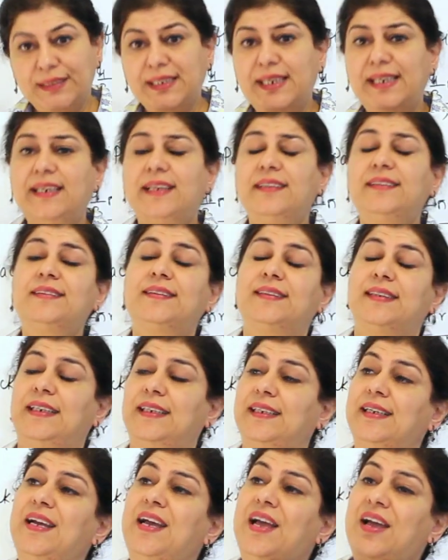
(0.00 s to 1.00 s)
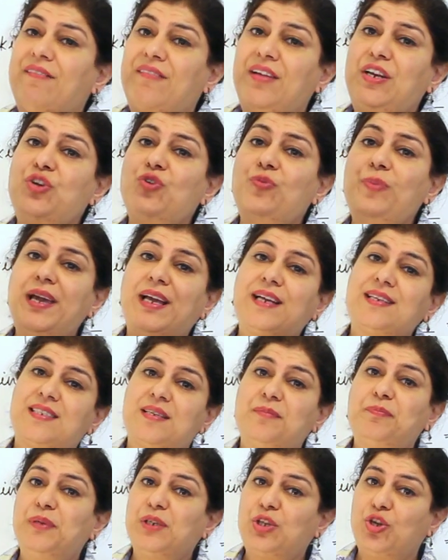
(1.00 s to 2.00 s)
Another thing, when you make a
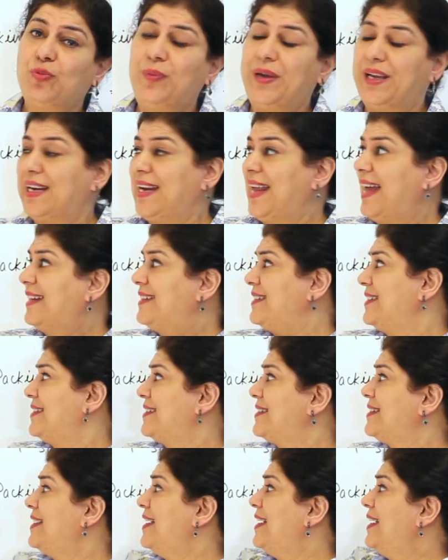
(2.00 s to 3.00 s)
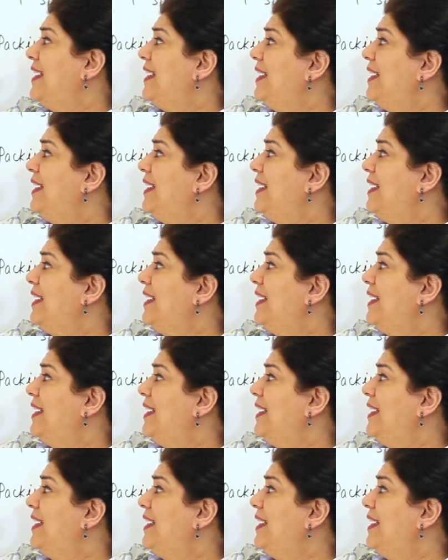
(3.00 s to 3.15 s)
simple cubic lattice,